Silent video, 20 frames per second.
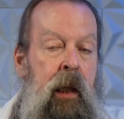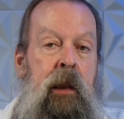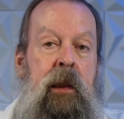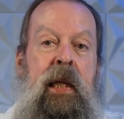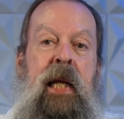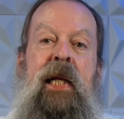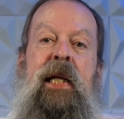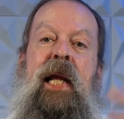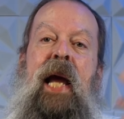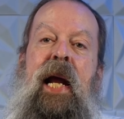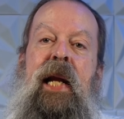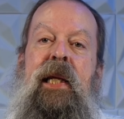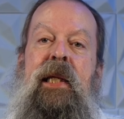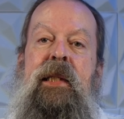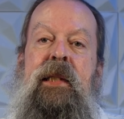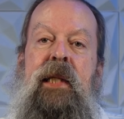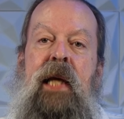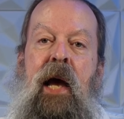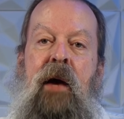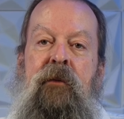Then in
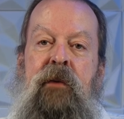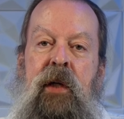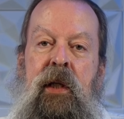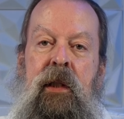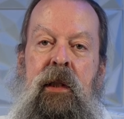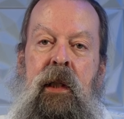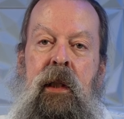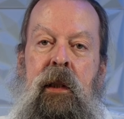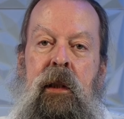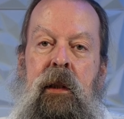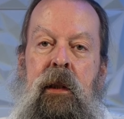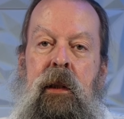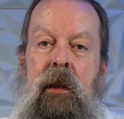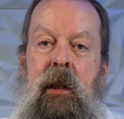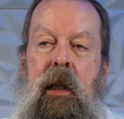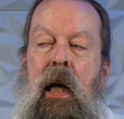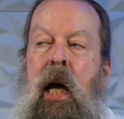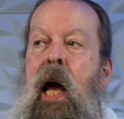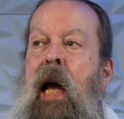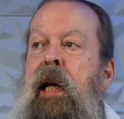87,
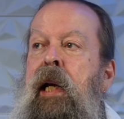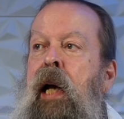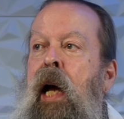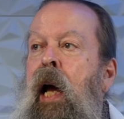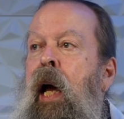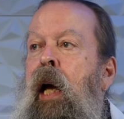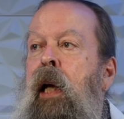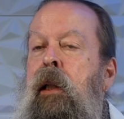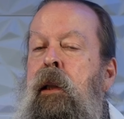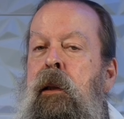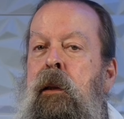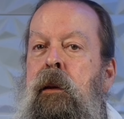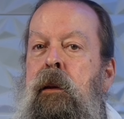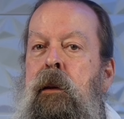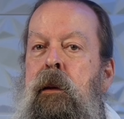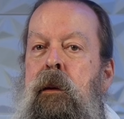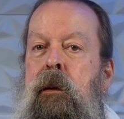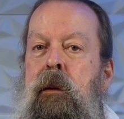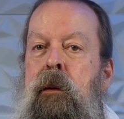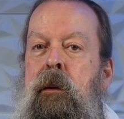I got
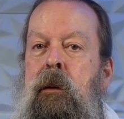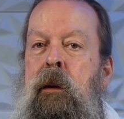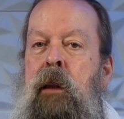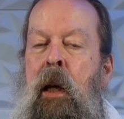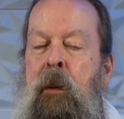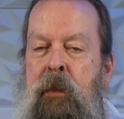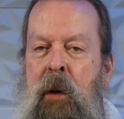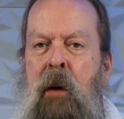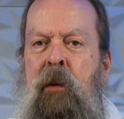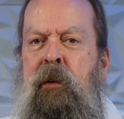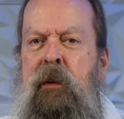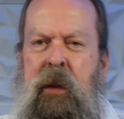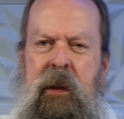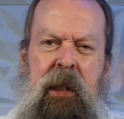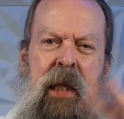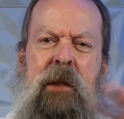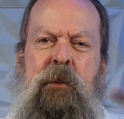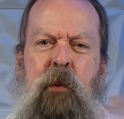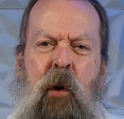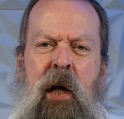I, at
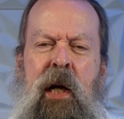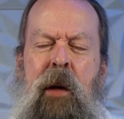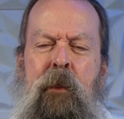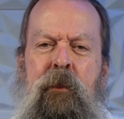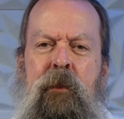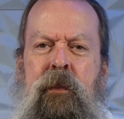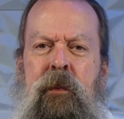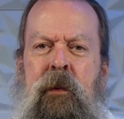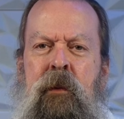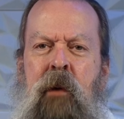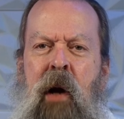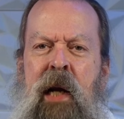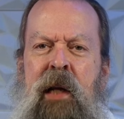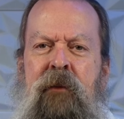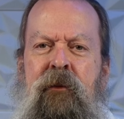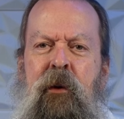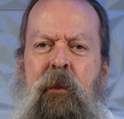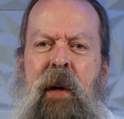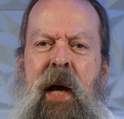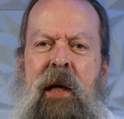this point, I'm writing
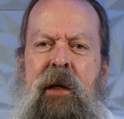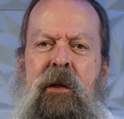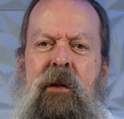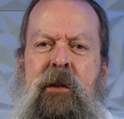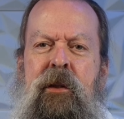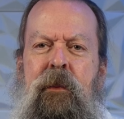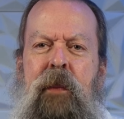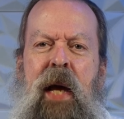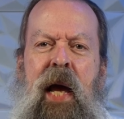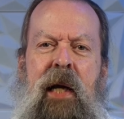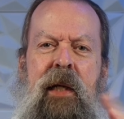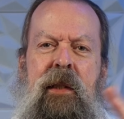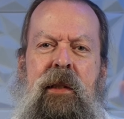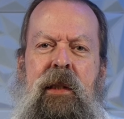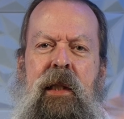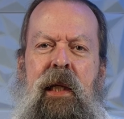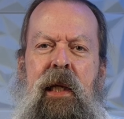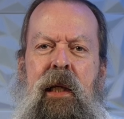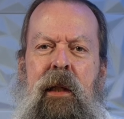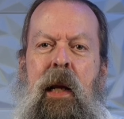for Mac User
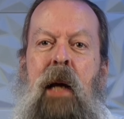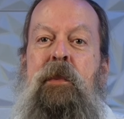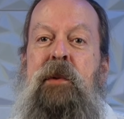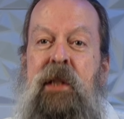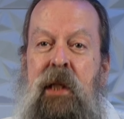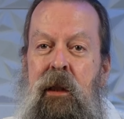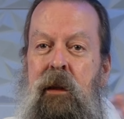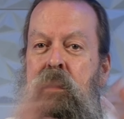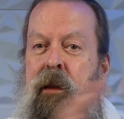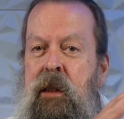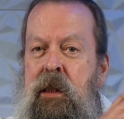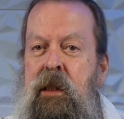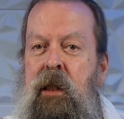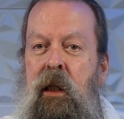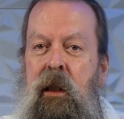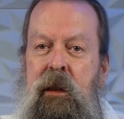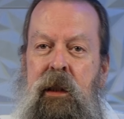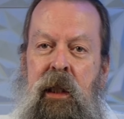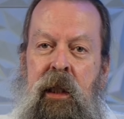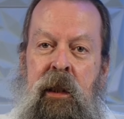Magazine. I'm still
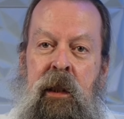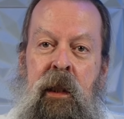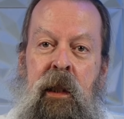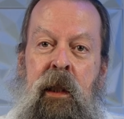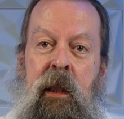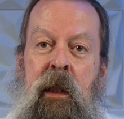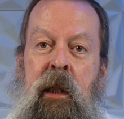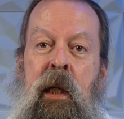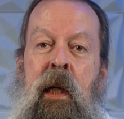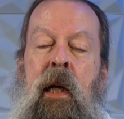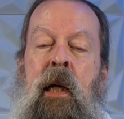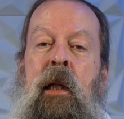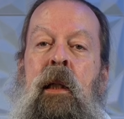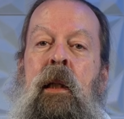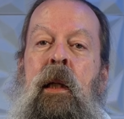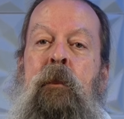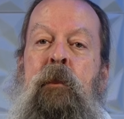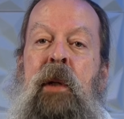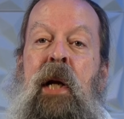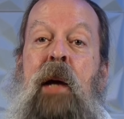consulting,
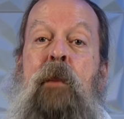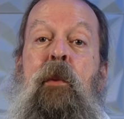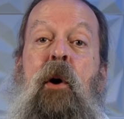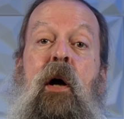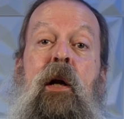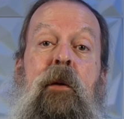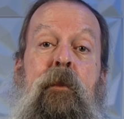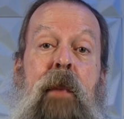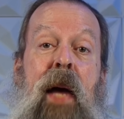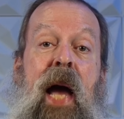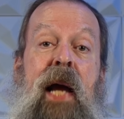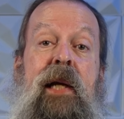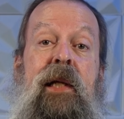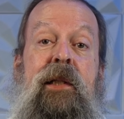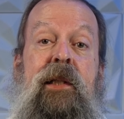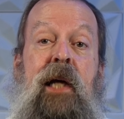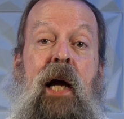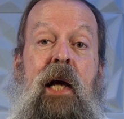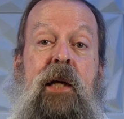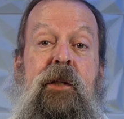but I bought a
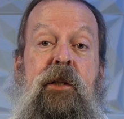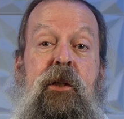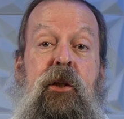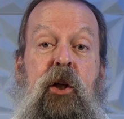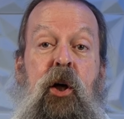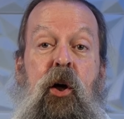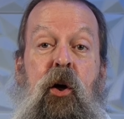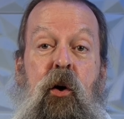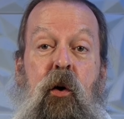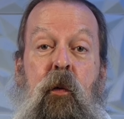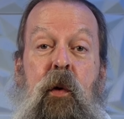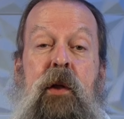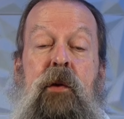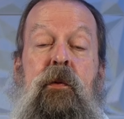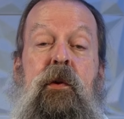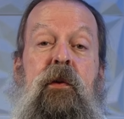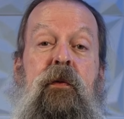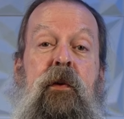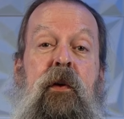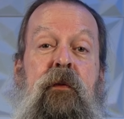Macintosh 2, which
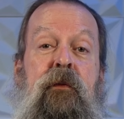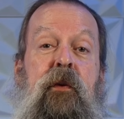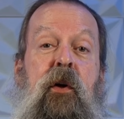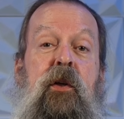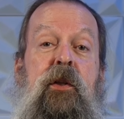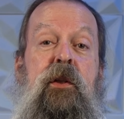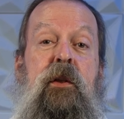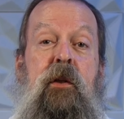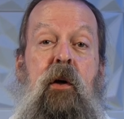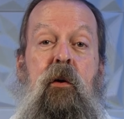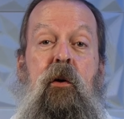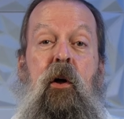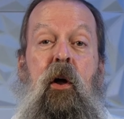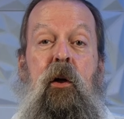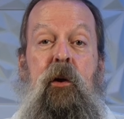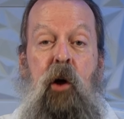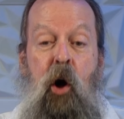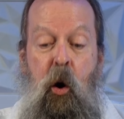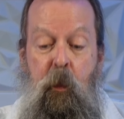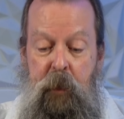was the first
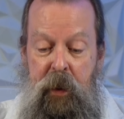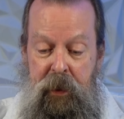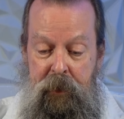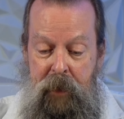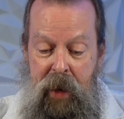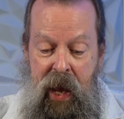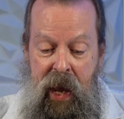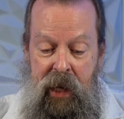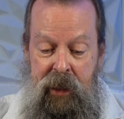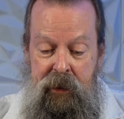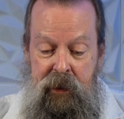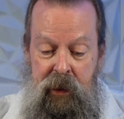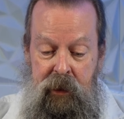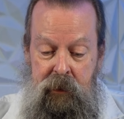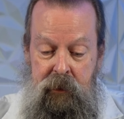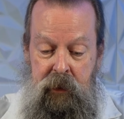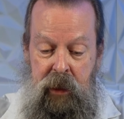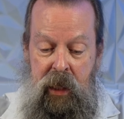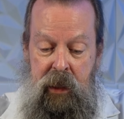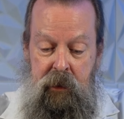so-called open Mac that
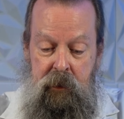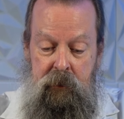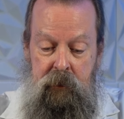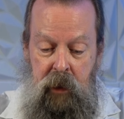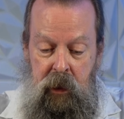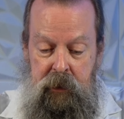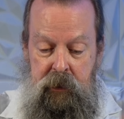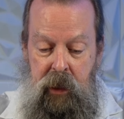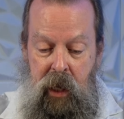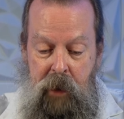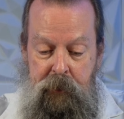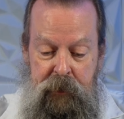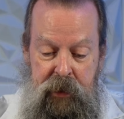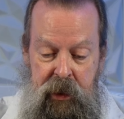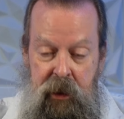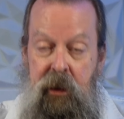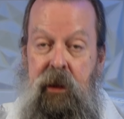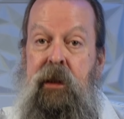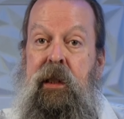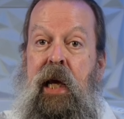had a top that
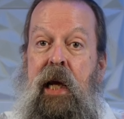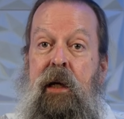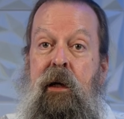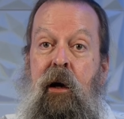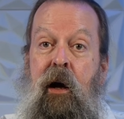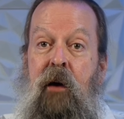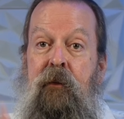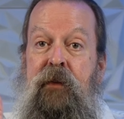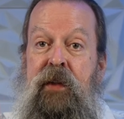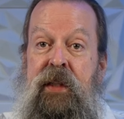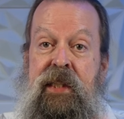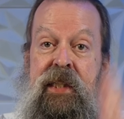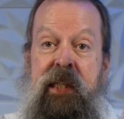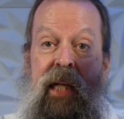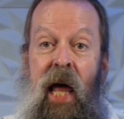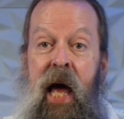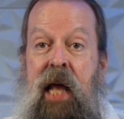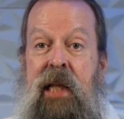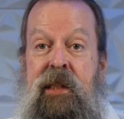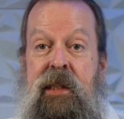you could take off and
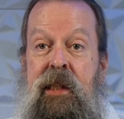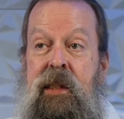slots